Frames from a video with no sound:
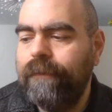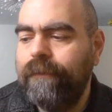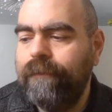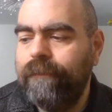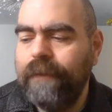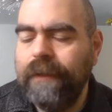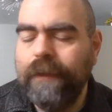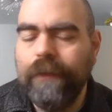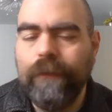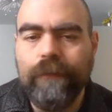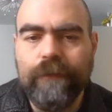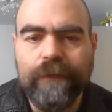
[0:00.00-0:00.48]

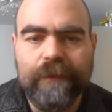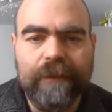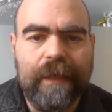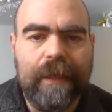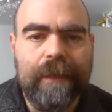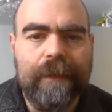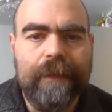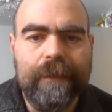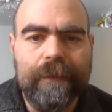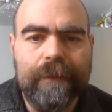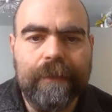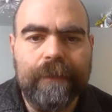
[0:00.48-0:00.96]
just
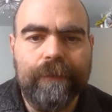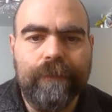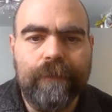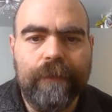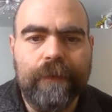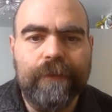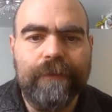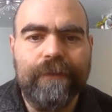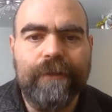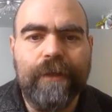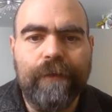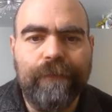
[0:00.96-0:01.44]
kind of
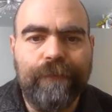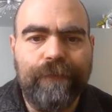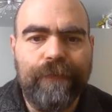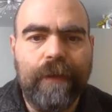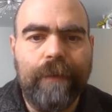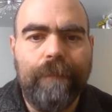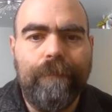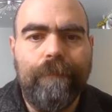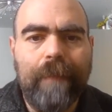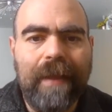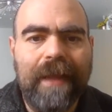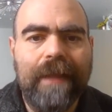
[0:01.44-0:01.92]
the stuff
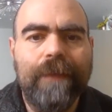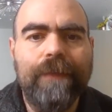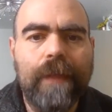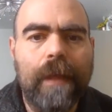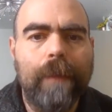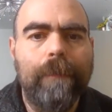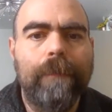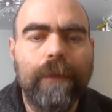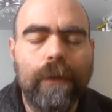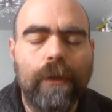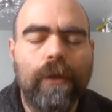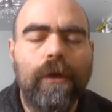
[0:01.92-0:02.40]
that made
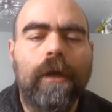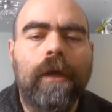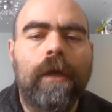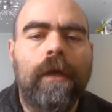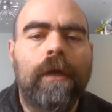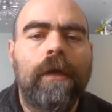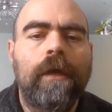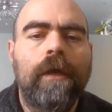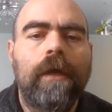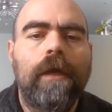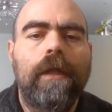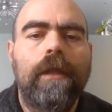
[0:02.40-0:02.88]
them look
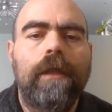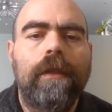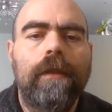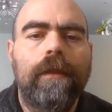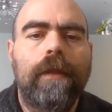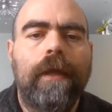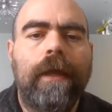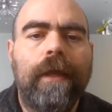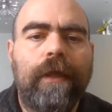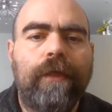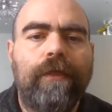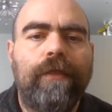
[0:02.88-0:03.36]

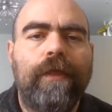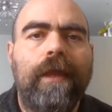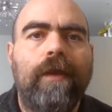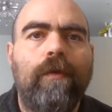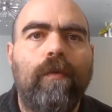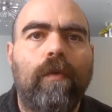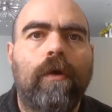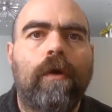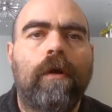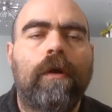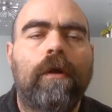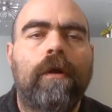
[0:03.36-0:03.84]
like they
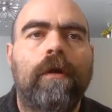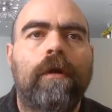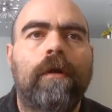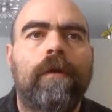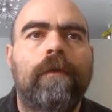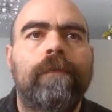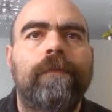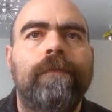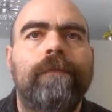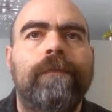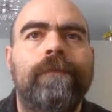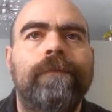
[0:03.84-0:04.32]
were
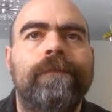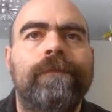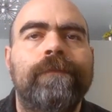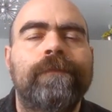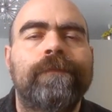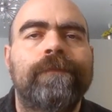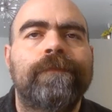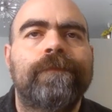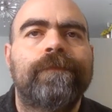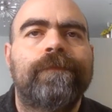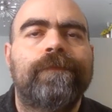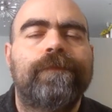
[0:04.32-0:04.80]

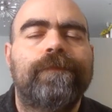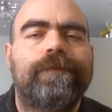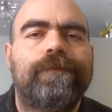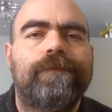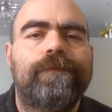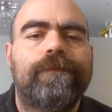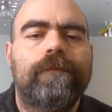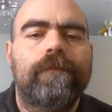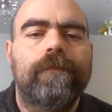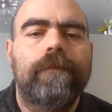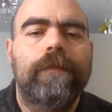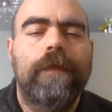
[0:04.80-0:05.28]

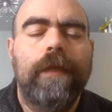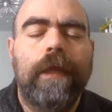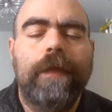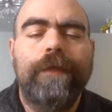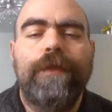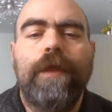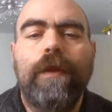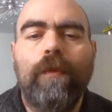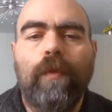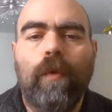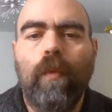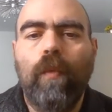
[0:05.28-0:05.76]

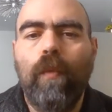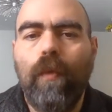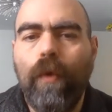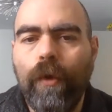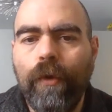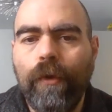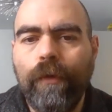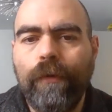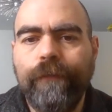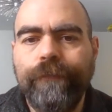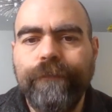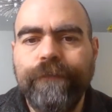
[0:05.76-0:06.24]

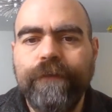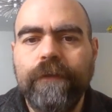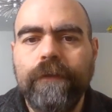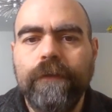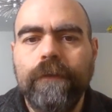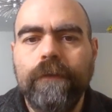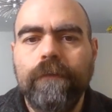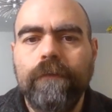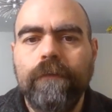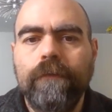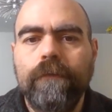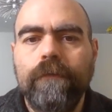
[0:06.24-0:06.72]
wolves
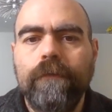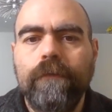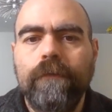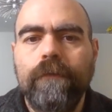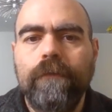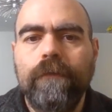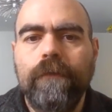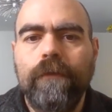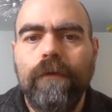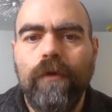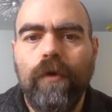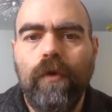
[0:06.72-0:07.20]

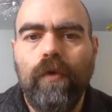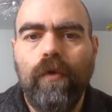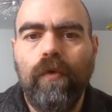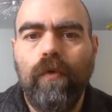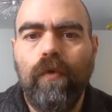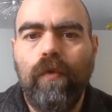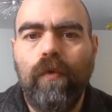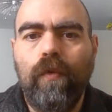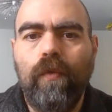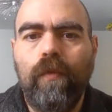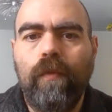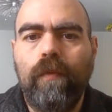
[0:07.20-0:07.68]

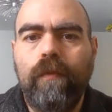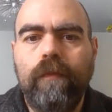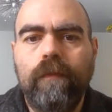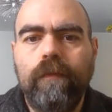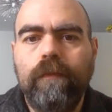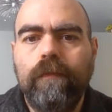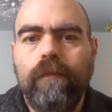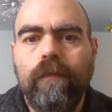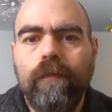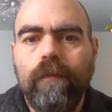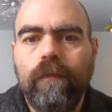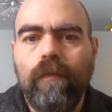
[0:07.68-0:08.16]
who
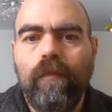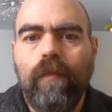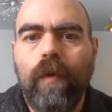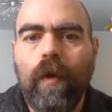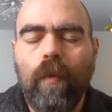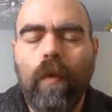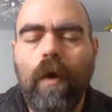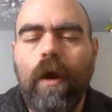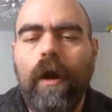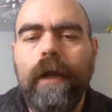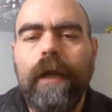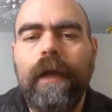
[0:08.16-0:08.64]
were
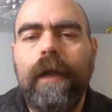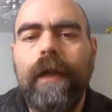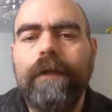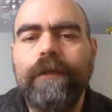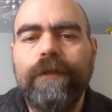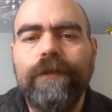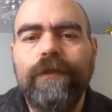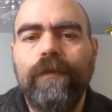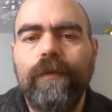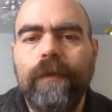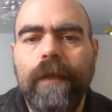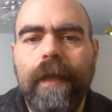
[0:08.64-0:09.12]
walking on
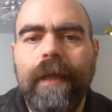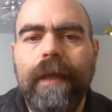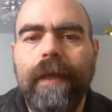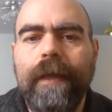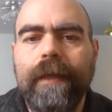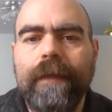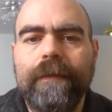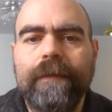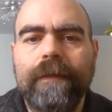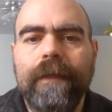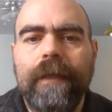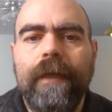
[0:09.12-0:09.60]
two
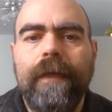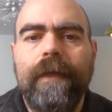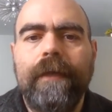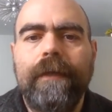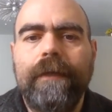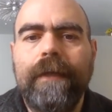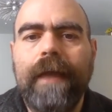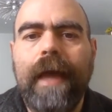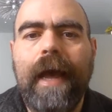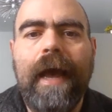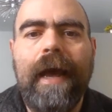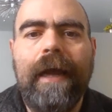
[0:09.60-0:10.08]
legs,
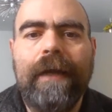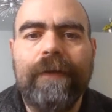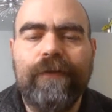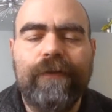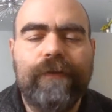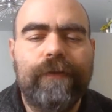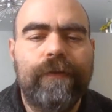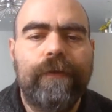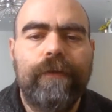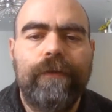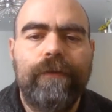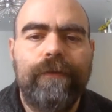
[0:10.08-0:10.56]

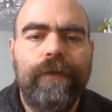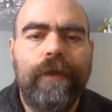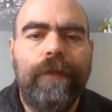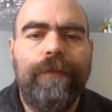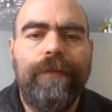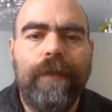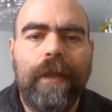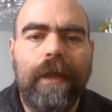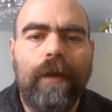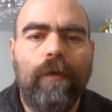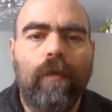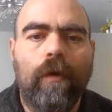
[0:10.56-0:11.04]
not
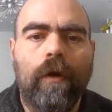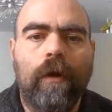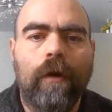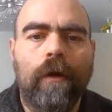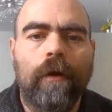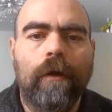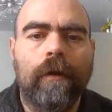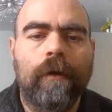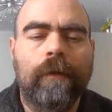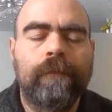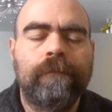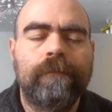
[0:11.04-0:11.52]
that they
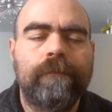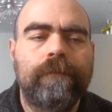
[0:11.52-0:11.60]
were